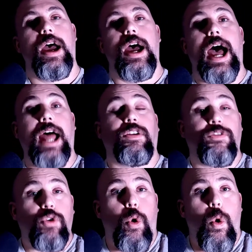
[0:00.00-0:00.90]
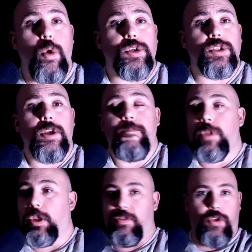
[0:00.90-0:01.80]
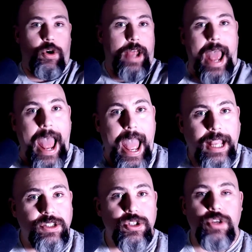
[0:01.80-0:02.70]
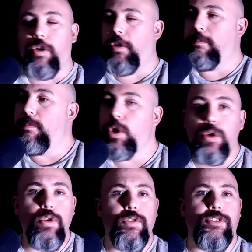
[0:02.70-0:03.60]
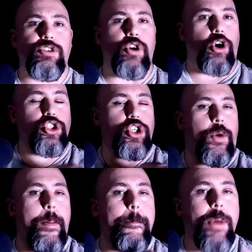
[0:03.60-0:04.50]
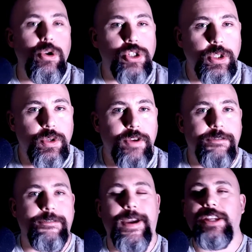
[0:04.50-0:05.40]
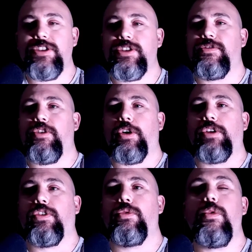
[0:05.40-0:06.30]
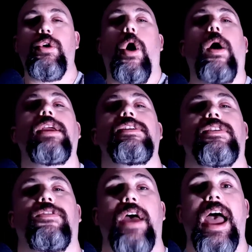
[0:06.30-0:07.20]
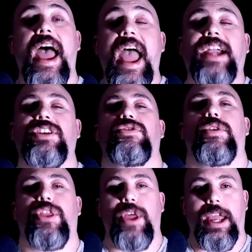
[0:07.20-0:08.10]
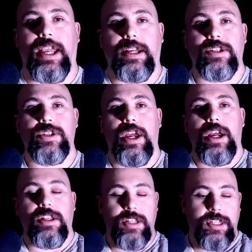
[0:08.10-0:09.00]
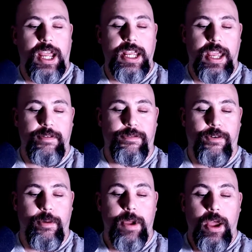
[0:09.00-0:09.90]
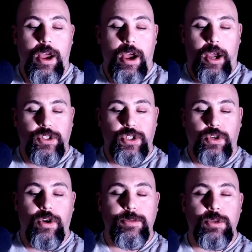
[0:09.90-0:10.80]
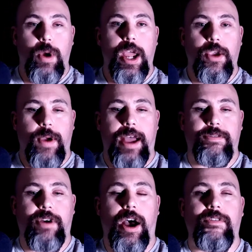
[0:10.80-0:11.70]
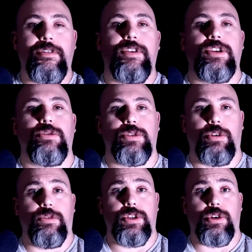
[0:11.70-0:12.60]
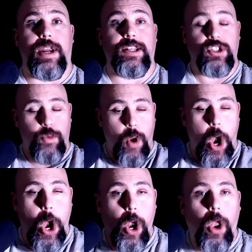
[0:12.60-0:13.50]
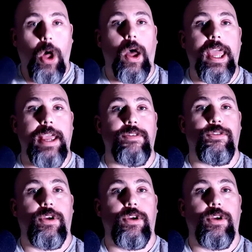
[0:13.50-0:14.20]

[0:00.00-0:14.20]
And of course, you've got to act, you've got to move, you've got to show emotion on your face, you've got to do all kinds of extra things to take it from a script where you have other visuals on the screen to a live,